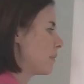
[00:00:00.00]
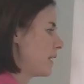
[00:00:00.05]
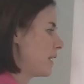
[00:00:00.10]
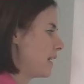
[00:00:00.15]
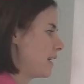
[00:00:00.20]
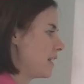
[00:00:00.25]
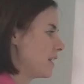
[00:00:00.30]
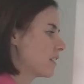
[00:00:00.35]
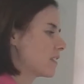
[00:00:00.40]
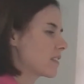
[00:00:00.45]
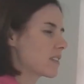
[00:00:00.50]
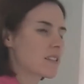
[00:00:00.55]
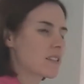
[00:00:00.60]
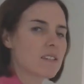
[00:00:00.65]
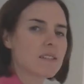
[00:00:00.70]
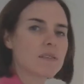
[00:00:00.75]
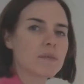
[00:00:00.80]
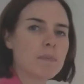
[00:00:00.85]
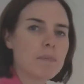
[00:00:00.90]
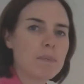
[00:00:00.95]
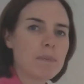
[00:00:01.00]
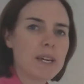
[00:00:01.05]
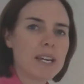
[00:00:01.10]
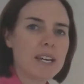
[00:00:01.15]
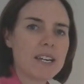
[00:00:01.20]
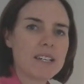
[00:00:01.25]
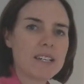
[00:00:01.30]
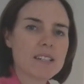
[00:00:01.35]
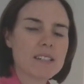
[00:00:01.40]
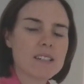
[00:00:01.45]
pairs
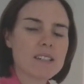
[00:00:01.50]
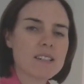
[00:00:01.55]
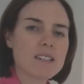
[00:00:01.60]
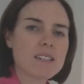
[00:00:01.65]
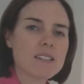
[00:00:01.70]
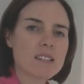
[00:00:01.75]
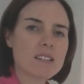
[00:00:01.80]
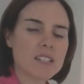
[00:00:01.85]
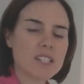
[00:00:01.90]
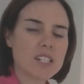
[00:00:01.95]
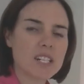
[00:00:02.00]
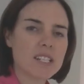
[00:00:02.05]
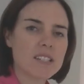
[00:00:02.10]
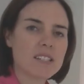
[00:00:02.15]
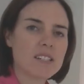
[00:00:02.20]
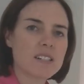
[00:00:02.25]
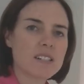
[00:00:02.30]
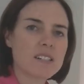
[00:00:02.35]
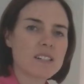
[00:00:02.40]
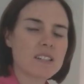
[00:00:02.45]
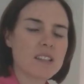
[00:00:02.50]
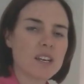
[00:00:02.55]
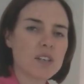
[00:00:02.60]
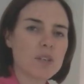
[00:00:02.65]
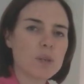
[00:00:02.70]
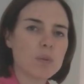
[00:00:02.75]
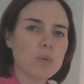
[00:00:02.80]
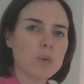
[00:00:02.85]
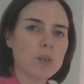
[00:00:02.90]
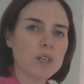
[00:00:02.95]
suggests that
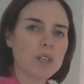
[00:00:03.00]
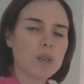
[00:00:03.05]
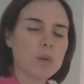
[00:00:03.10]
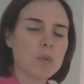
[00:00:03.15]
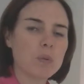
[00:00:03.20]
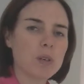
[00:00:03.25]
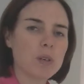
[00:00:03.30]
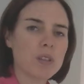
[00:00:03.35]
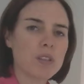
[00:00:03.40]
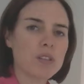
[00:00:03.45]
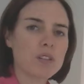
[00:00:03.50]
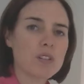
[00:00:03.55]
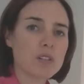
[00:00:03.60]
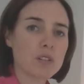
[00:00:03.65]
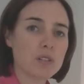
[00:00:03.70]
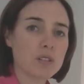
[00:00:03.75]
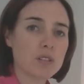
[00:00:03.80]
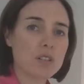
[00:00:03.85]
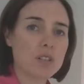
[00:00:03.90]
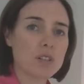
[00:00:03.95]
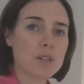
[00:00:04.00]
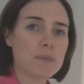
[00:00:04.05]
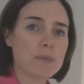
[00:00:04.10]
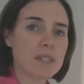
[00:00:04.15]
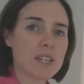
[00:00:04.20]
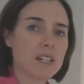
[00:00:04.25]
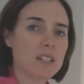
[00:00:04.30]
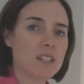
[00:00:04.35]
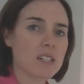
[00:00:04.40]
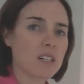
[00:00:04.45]
you work with 2
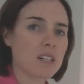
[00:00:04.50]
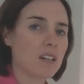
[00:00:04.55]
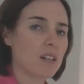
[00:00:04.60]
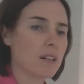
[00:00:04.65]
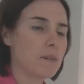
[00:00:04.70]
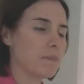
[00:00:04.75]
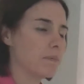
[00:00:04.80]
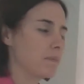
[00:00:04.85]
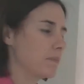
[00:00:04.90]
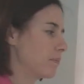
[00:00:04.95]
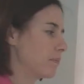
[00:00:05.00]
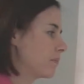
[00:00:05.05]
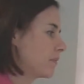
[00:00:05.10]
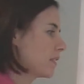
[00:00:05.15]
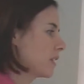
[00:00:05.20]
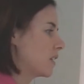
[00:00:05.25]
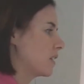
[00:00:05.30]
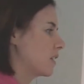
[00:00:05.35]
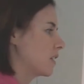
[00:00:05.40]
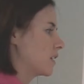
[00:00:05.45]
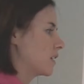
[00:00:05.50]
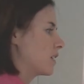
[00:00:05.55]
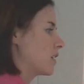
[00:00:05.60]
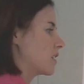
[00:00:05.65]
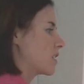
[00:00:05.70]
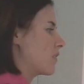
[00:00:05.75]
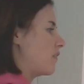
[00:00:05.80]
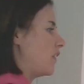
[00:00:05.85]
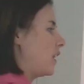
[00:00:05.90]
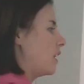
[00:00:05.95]
terms at a time.
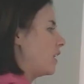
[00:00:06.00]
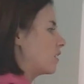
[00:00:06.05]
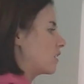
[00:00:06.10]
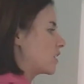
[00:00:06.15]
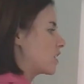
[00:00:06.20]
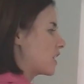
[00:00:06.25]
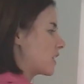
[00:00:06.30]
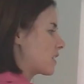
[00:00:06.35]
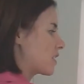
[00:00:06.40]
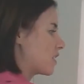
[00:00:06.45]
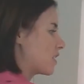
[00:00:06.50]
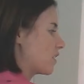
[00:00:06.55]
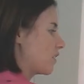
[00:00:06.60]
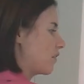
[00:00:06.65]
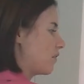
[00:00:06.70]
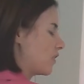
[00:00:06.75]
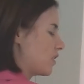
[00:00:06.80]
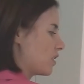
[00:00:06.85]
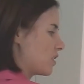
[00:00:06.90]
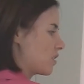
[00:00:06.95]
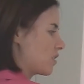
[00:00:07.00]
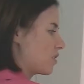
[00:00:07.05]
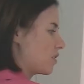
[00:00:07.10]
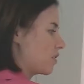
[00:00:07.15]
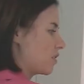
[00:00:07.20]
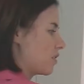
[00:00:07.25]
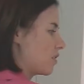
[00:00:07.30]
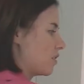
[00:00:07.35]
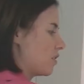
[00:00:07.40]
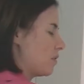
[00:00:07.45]
So if I look just at the first 2
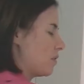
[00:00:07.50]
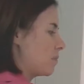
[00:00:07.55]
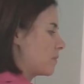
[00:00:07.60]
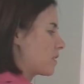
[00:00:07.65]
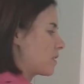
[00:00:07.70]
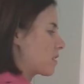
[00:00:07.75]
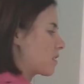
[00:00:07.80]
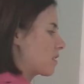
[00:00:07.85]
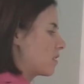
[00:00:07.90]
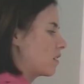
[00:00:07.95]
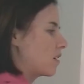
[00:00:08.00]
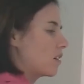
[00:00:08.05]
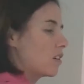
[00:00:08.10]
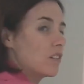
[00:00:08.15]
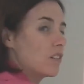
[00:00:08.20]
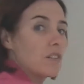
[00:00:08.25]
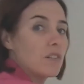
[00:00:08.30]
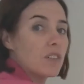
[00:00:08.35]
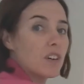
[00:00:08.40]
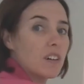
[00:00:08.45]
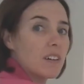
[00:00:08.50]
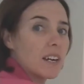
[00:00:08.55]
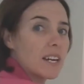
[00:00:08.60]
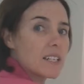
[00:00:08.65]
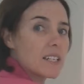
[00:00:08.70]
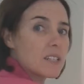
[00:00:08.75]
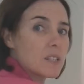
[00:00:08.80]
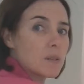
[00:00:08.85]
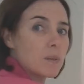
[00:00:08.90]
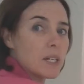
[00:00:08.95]
terms,
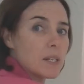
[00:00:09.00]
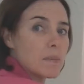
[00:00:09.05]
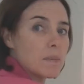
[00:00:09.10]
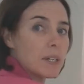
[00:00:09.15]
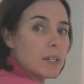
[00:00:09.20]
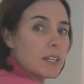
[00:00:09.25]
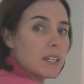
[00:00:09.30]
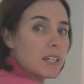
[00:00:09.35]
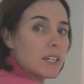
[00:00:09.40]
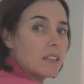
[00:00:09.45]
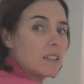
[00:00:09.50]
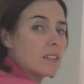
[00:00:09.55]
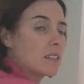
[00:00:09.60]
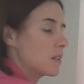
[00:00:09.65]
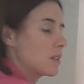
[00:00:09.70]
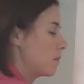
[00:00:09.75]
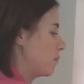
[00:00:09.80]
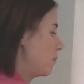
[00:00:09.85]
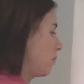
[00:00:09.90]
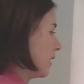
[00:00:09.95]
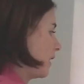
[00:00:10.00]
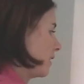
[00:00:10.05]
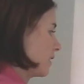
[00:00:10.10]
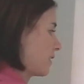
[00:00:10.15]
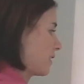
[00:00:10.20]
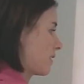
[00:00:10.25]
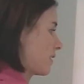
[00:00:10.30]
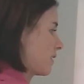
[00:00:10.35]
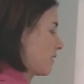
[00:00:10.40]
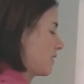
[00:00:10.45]
4a squared b plus
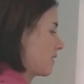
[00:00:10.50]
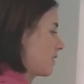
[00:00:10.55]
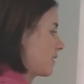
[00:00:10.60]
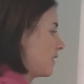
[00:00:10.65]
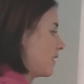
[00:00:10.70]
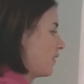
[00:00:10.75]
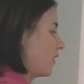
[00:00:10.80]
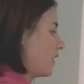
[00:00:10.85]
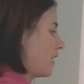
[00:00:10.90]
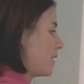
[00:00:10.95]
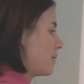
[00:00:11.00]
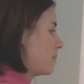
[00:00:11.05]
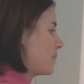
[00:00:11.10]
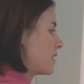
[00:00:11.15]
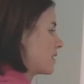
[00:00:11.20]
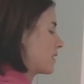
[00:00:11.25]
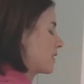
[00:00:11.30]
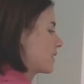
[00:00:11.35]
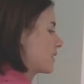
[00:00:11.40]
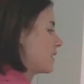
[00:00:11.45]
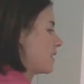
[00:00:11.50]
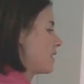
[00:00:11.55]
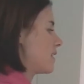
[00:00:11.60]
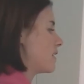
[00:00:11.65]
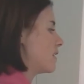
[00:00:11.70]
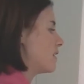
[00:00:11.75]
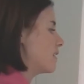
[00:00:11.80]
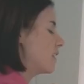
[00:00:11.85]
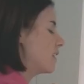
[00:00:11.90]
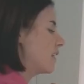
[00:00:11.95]
7abc,